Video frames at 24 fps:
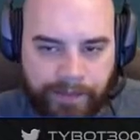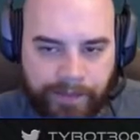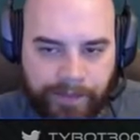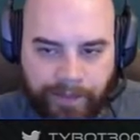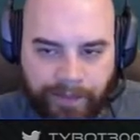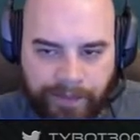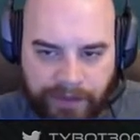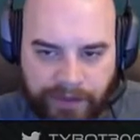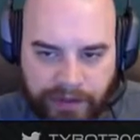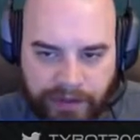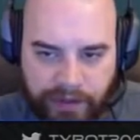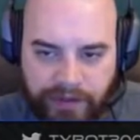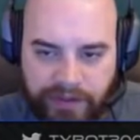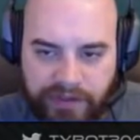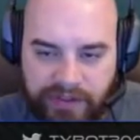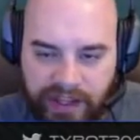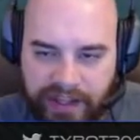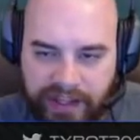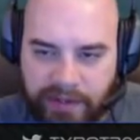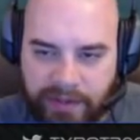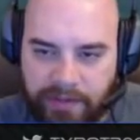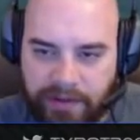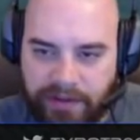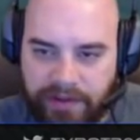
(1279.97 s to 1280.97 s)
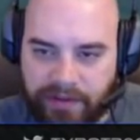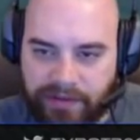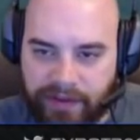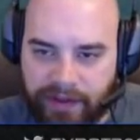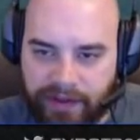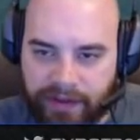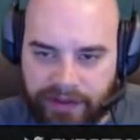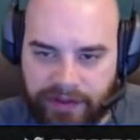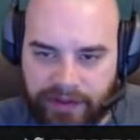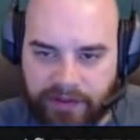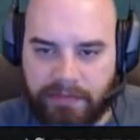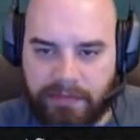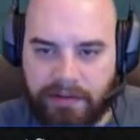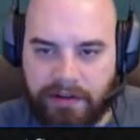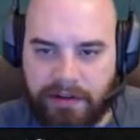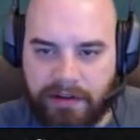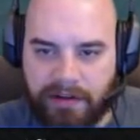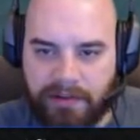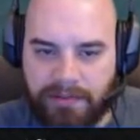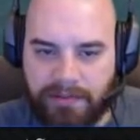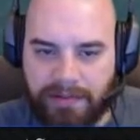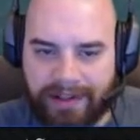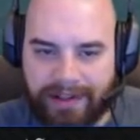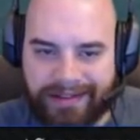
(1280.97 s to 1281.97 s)
So it's not the most efficient
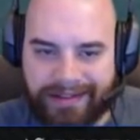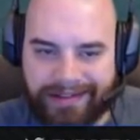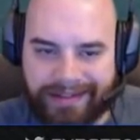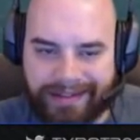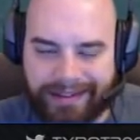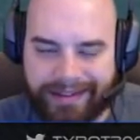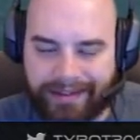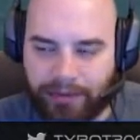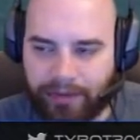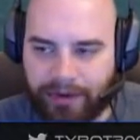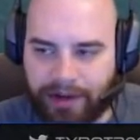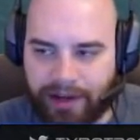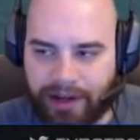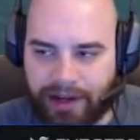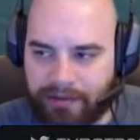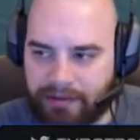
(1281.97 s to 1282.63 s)
burn, but we're not